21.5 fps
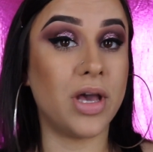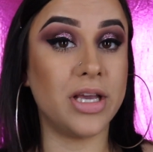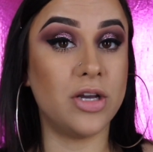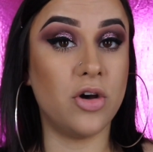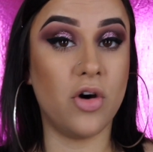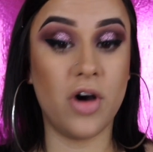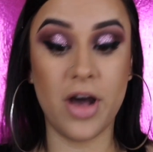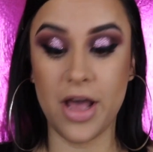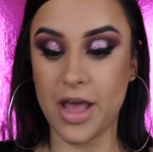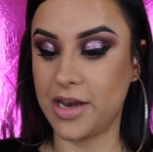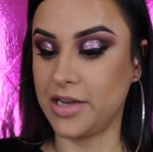I
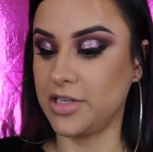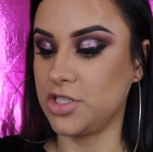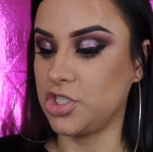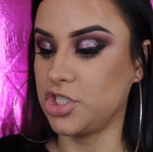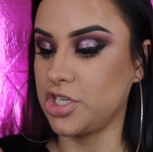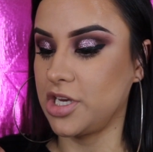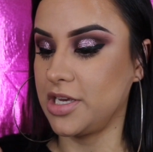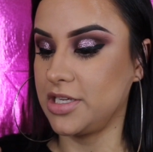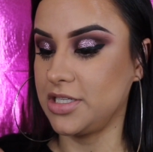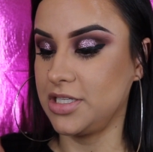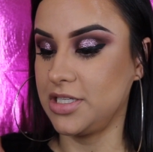go ahead and
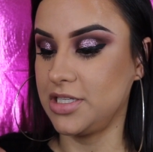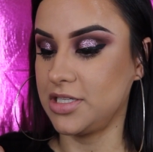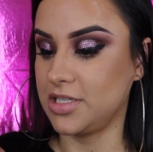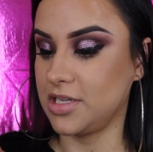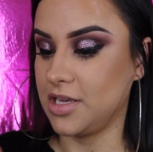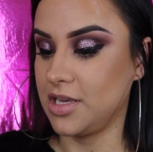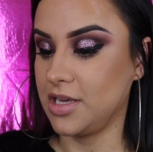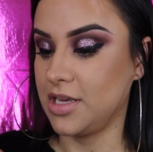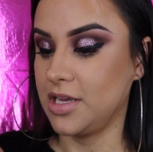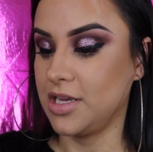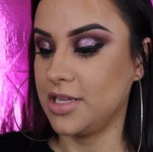just
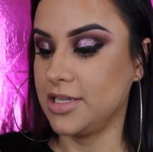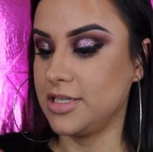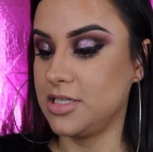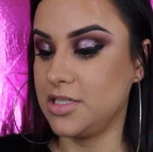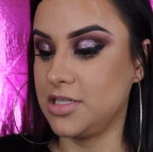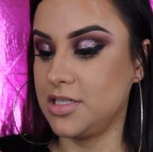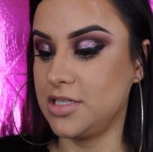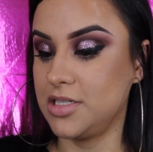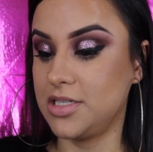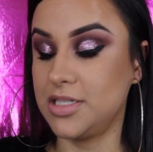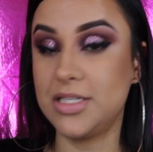
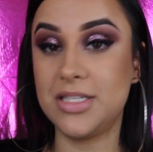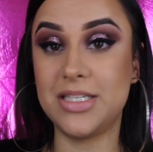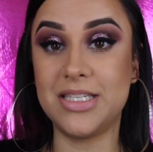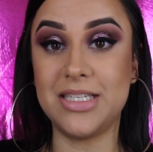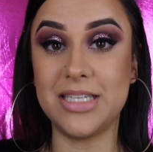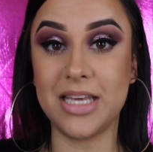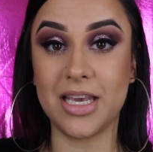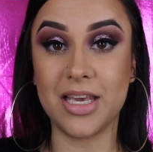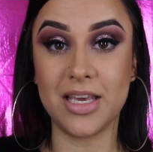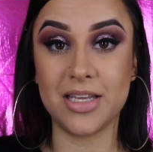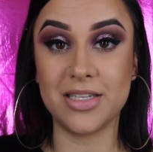
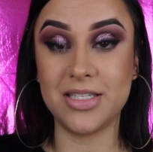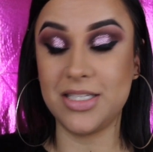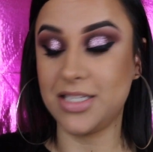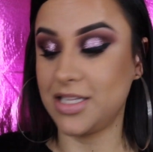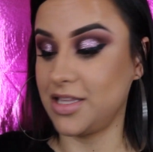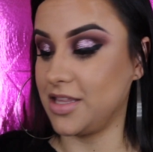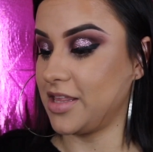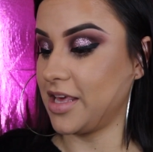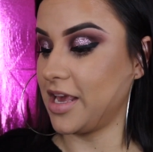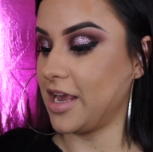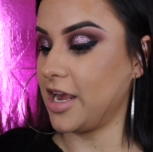dig into
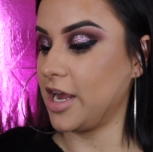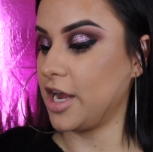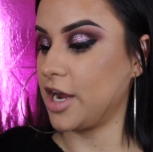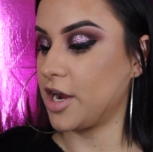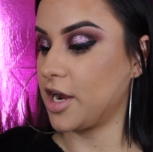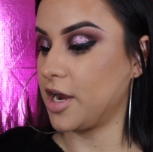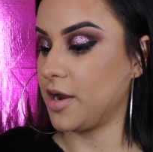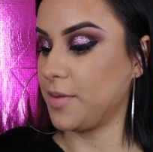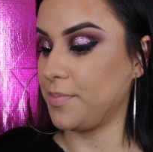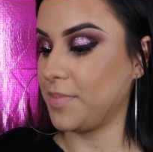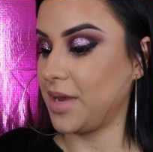
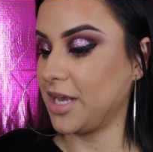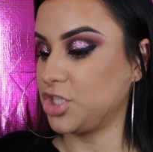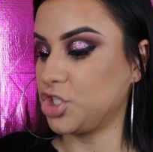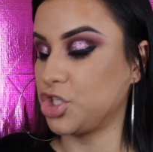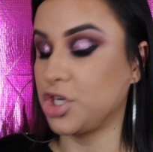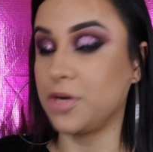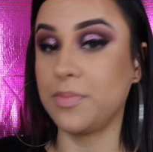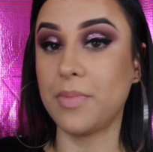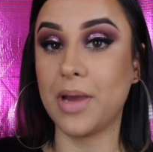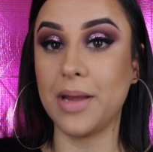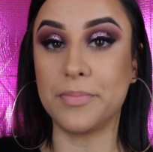there, make
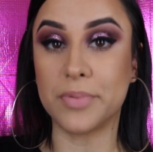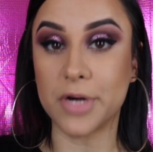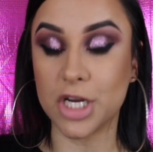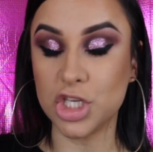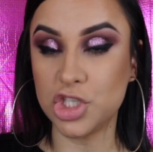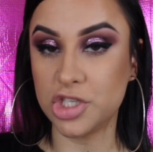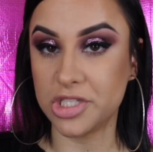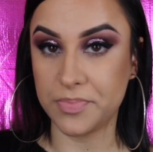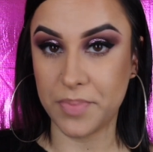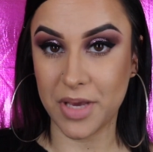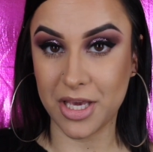sure my
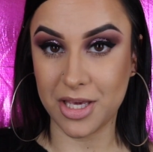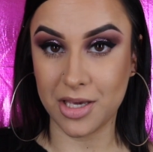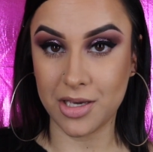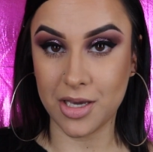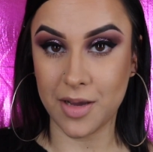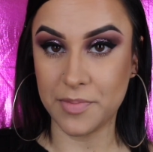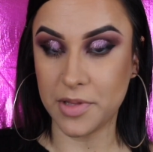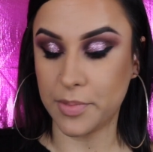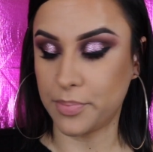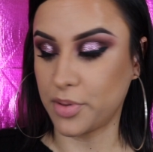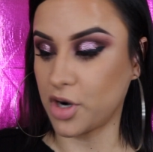brush is picking
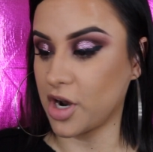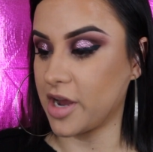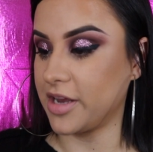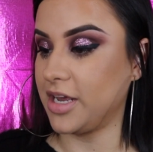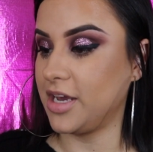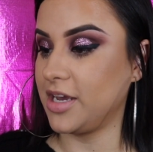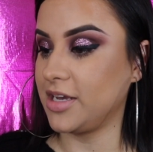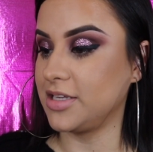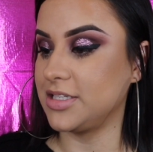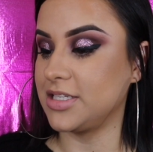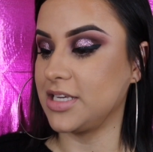up the
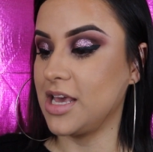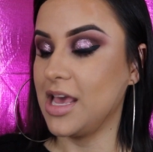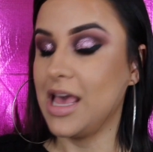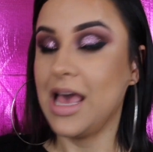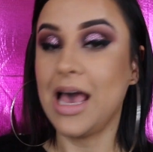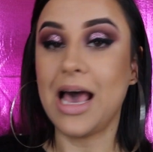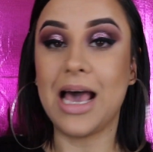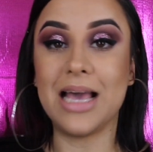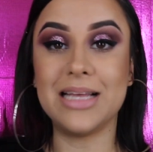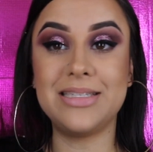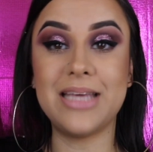product.
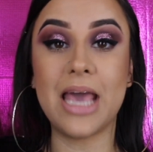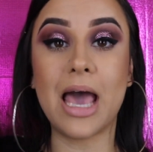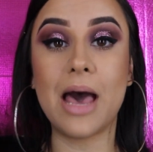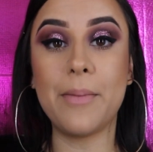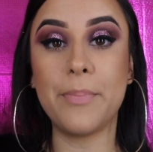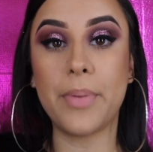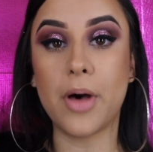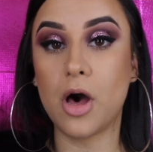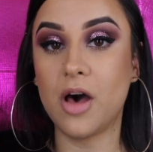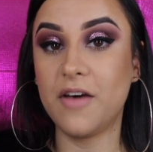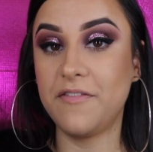I
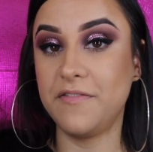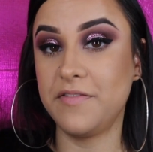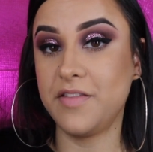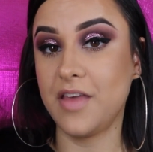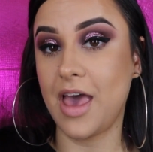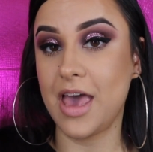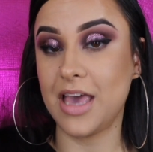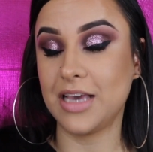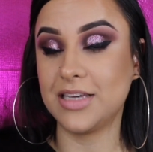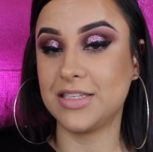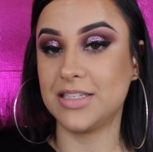tap off
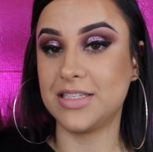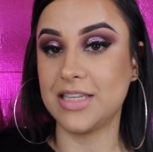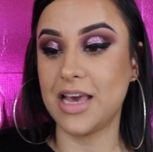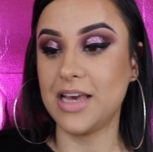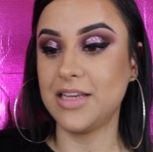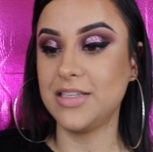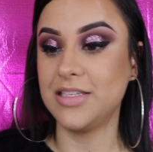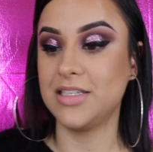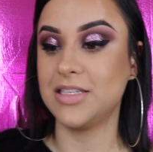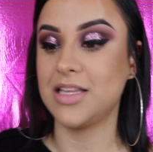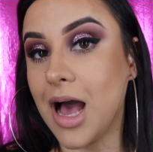the
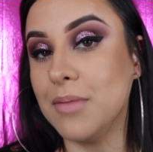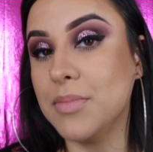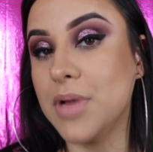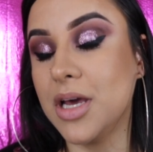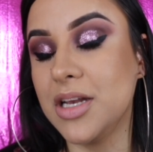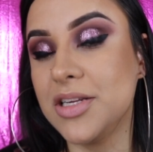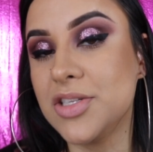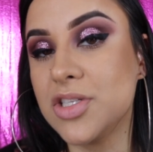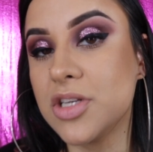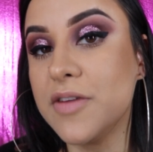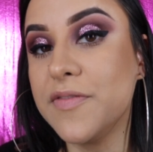excess. I'm
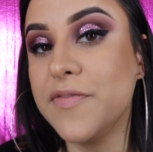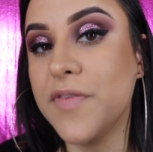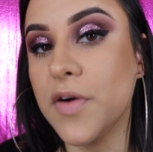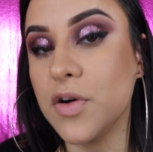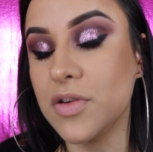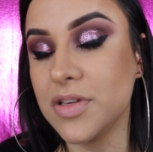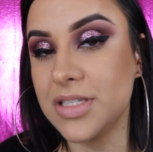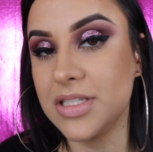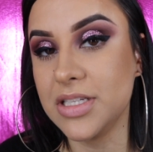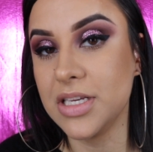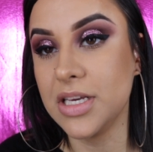gonna start
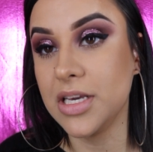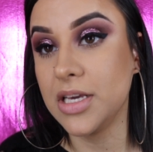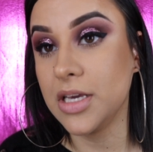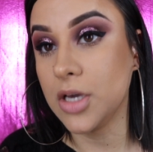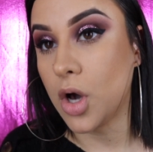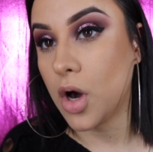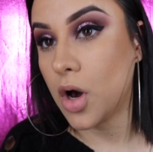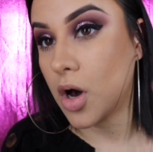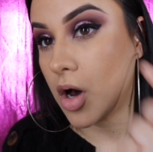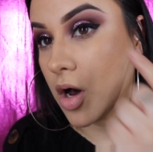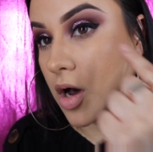focusing
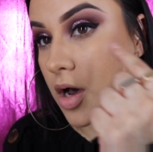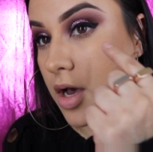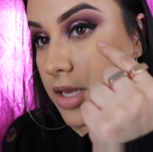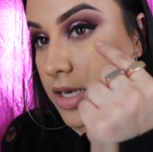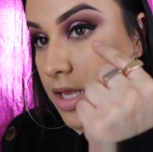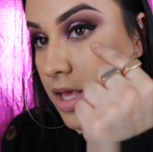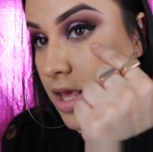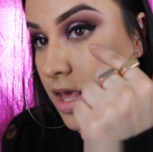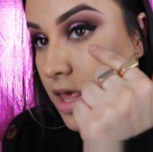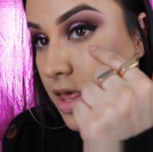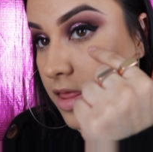
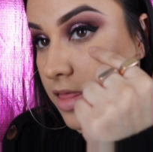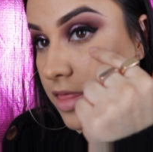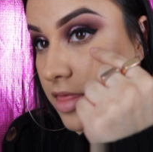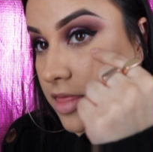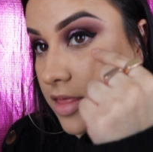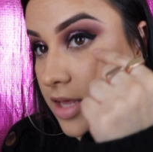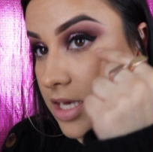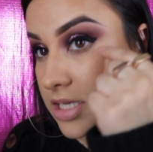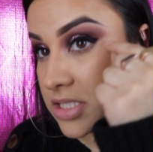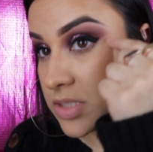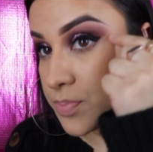on
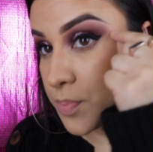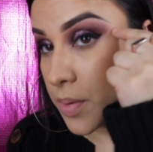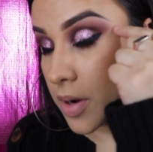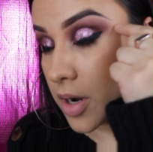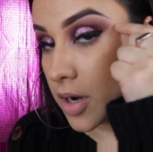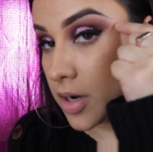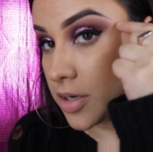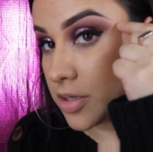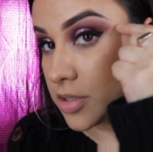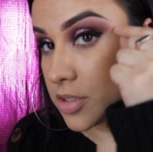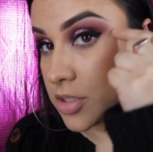this
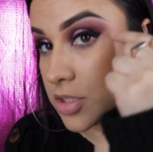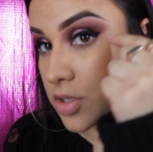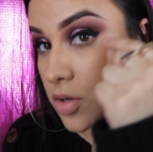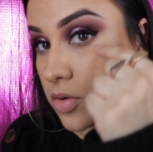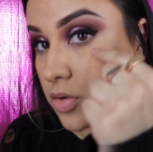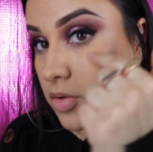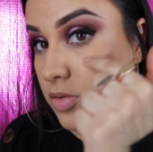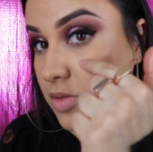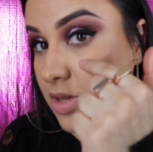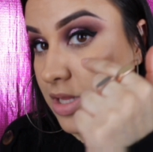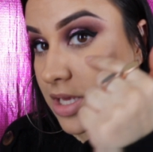part
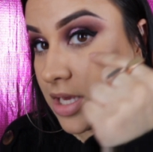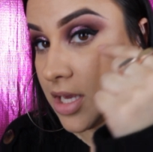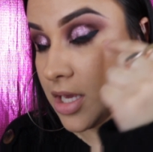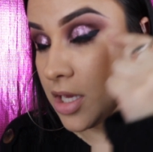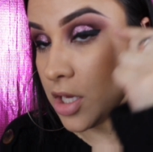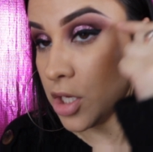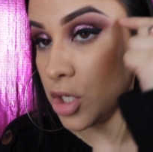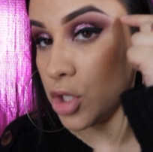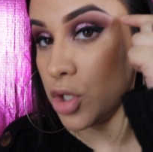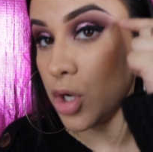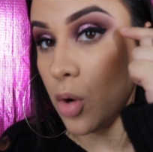
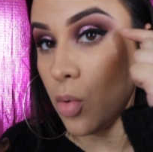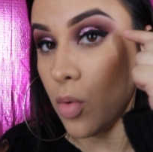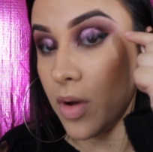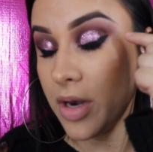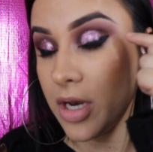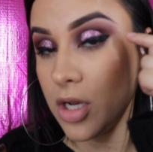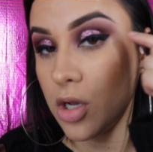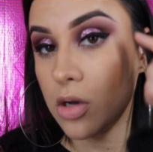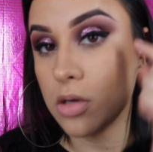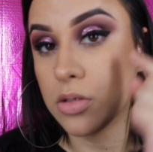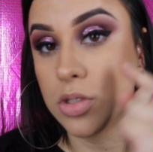only. You don't
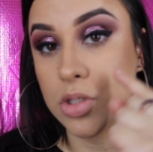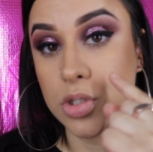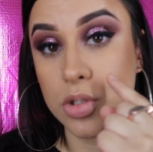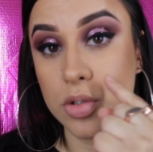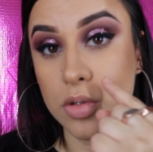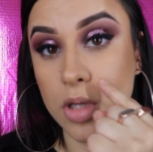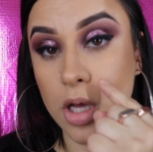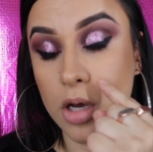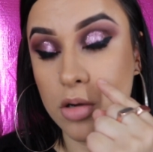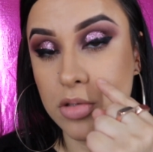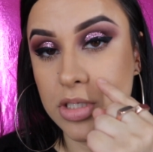wanna go
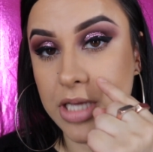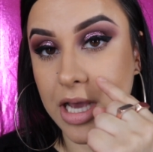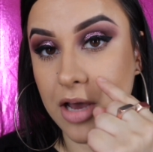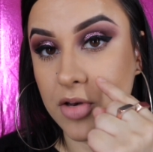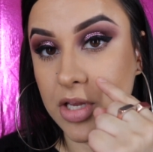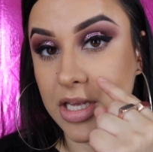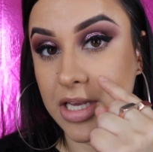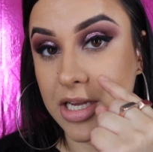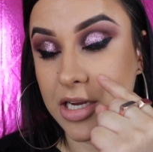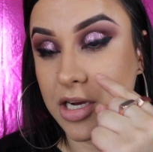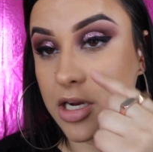too low
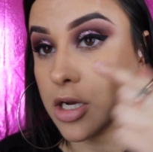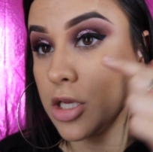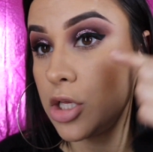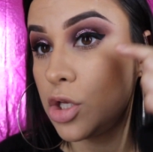down here.